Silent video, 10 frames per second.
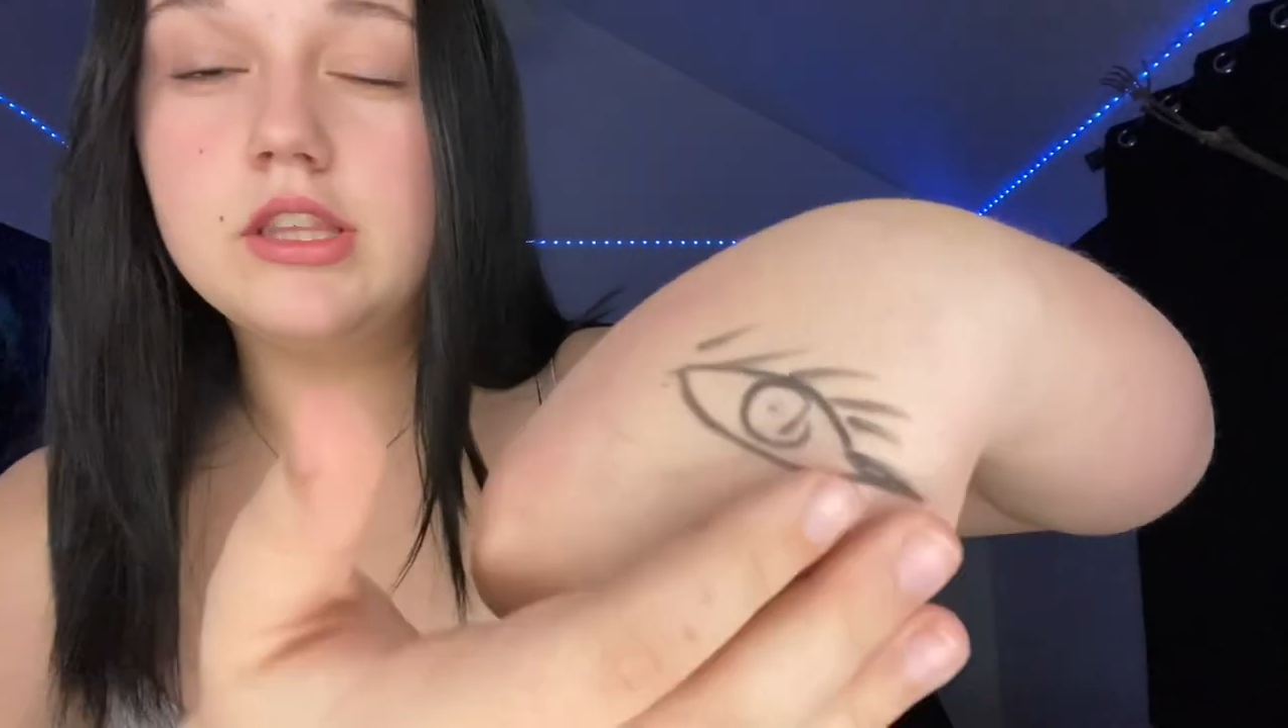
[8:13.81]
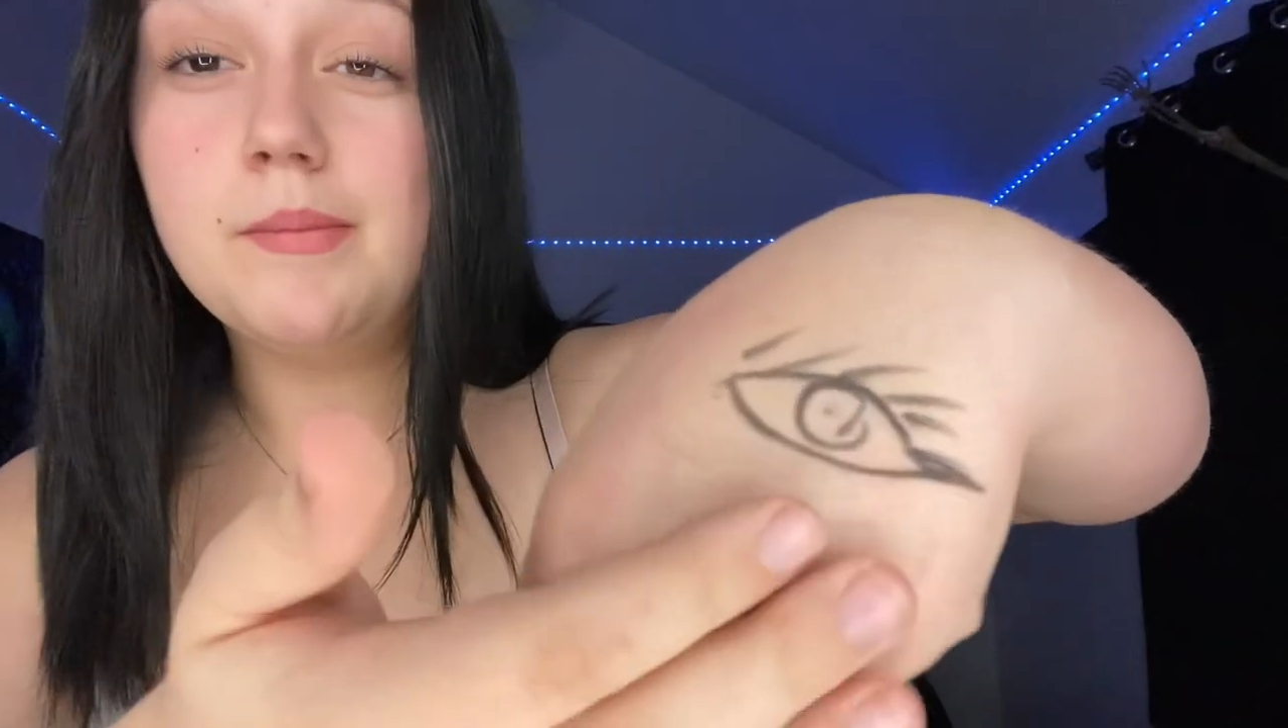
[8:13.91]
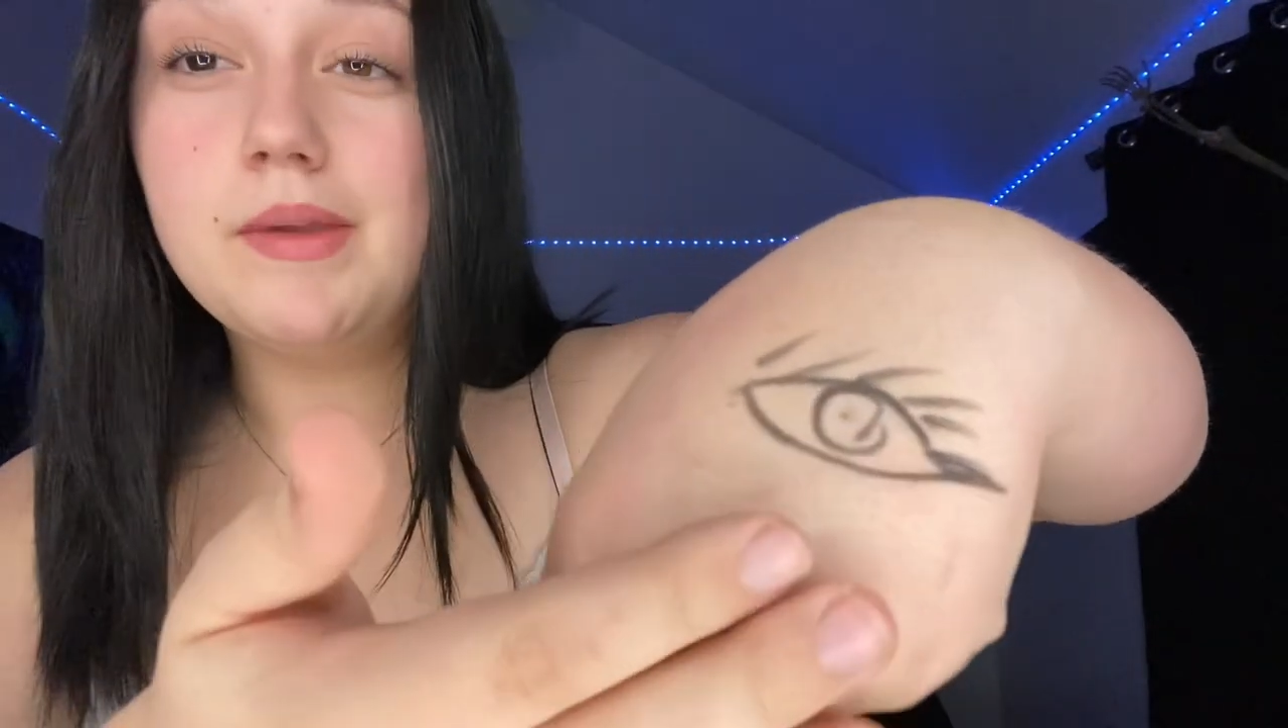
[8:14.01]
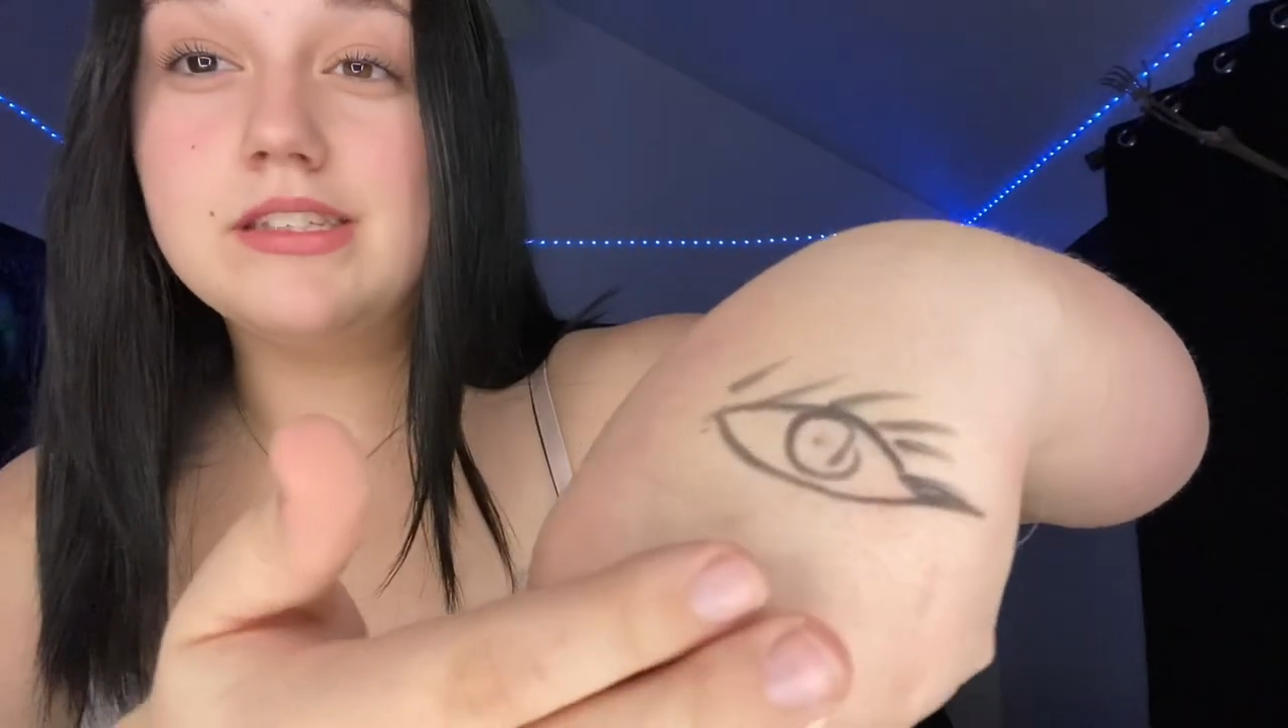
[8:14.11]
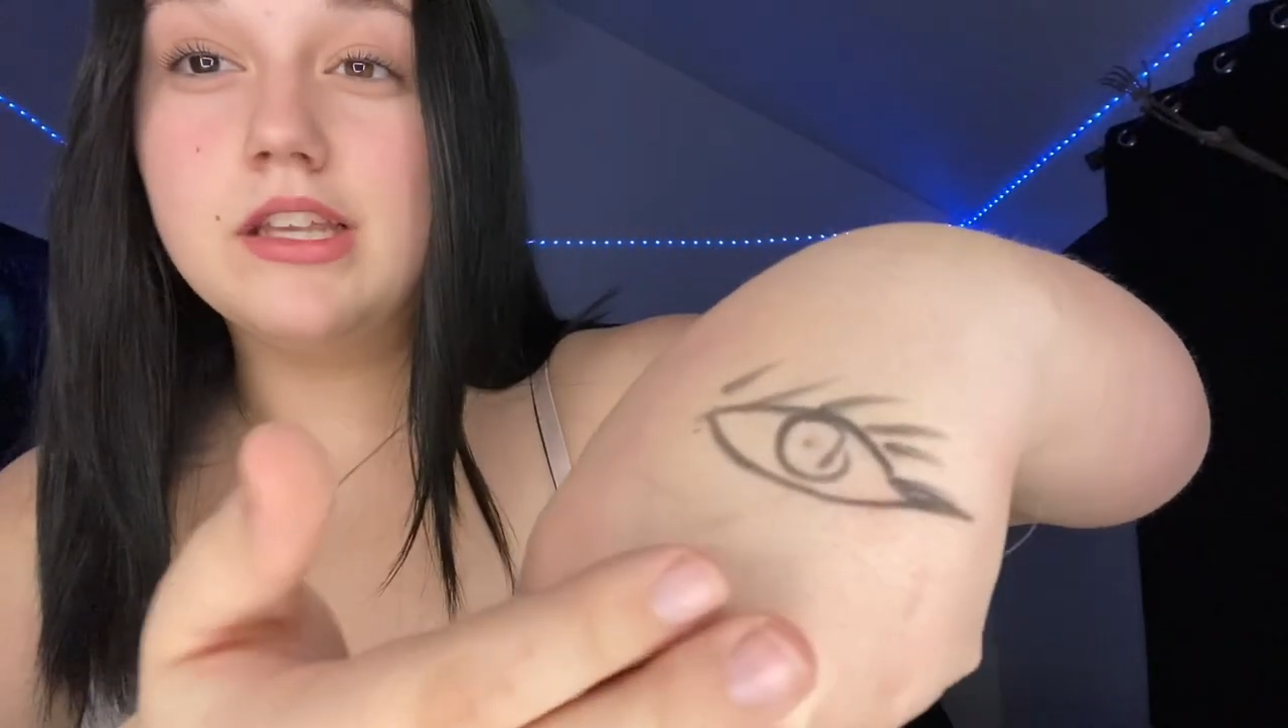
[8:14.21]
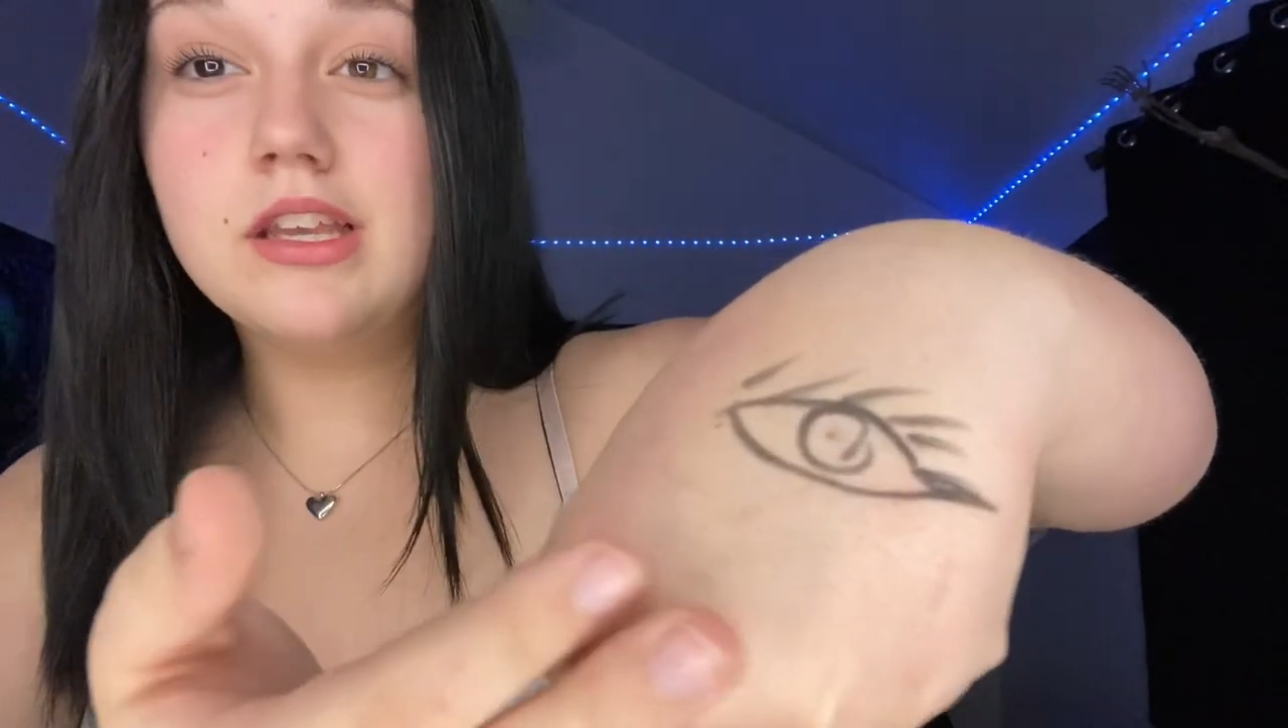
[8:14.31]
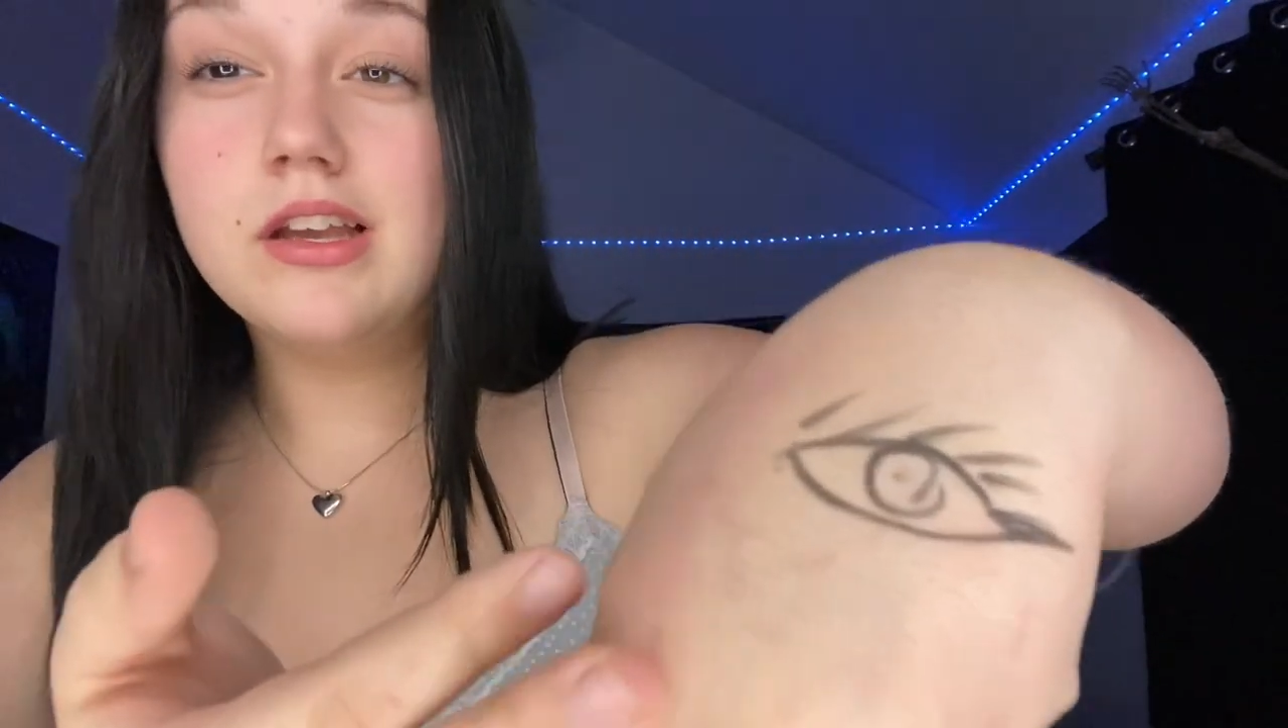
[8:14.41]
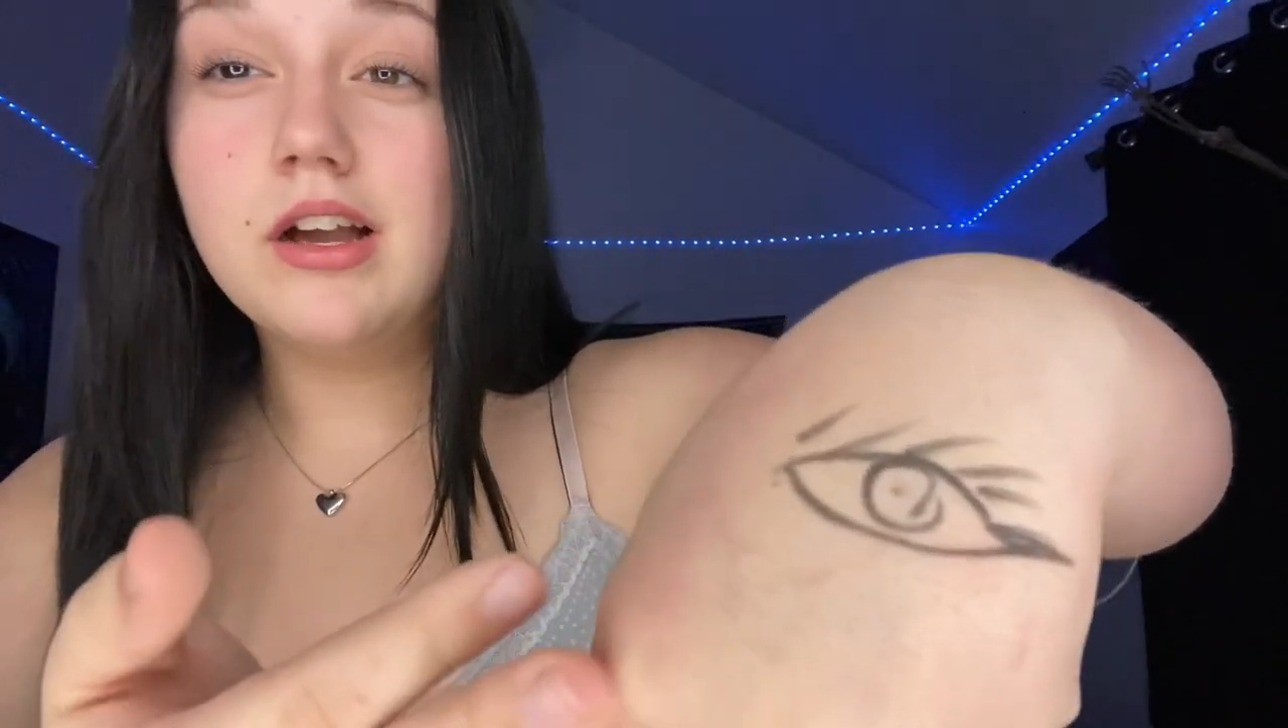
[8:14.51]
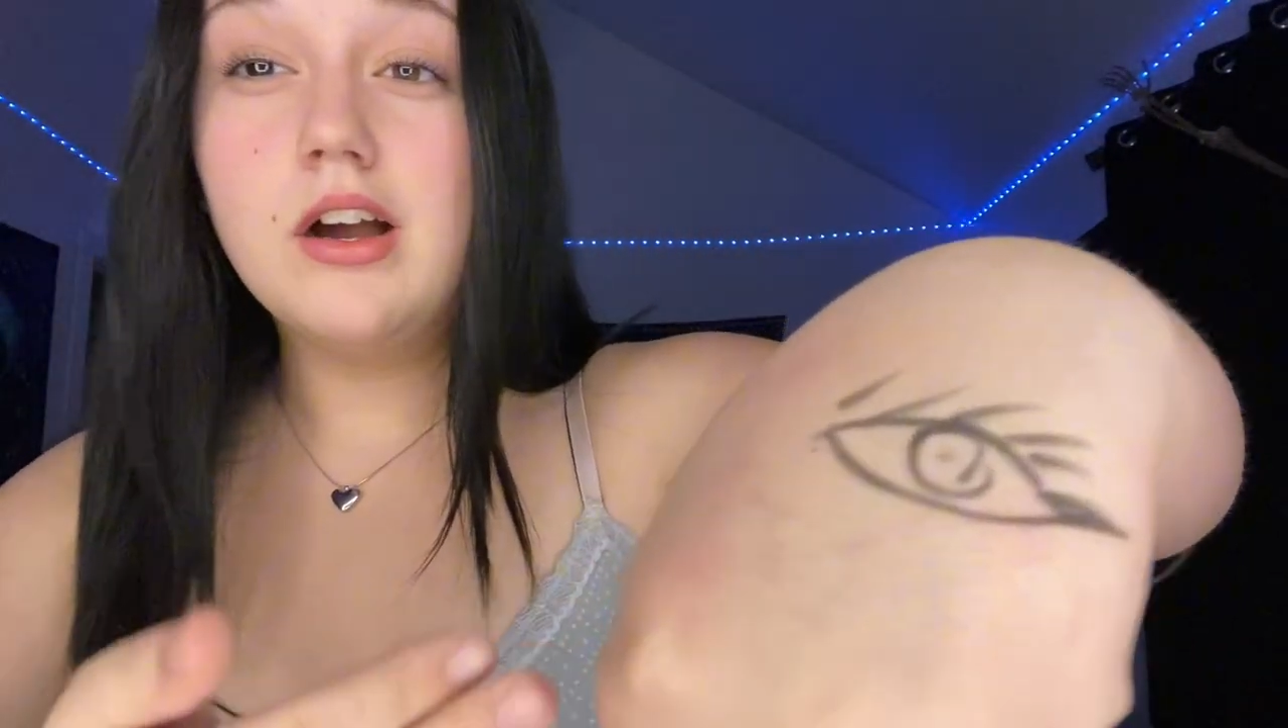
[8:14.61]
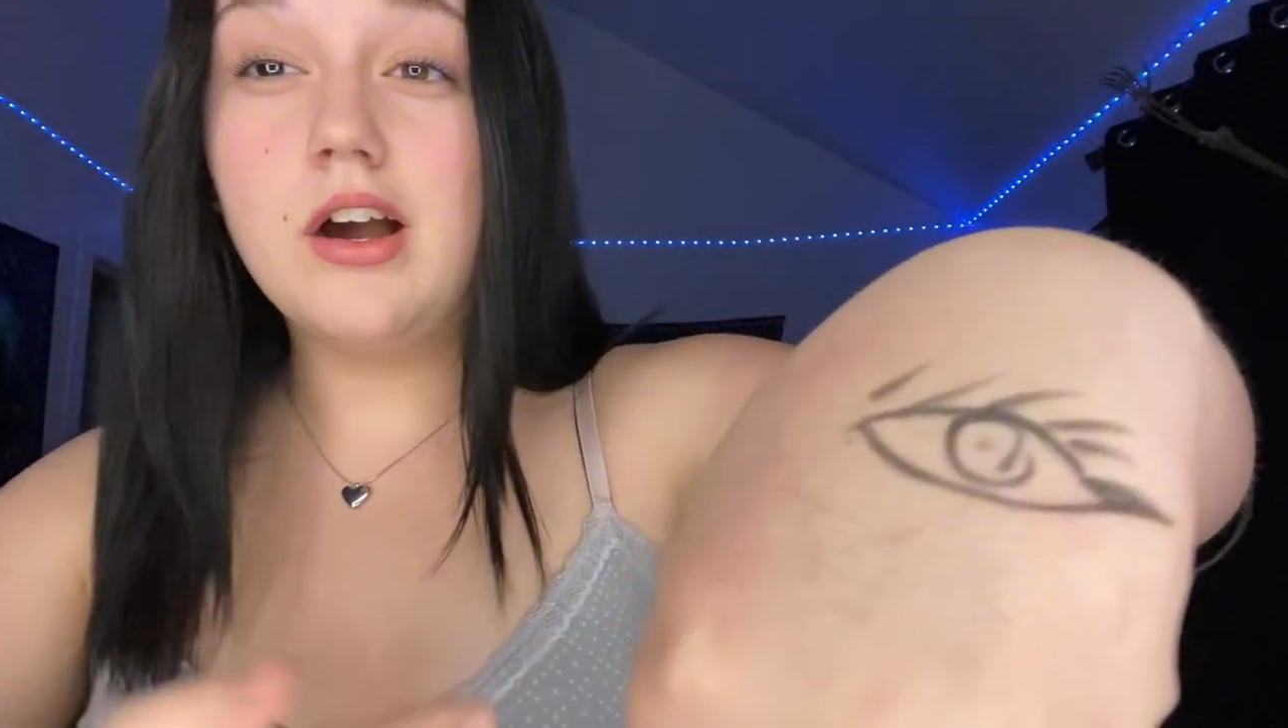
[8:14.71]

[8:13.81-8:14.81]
the amazing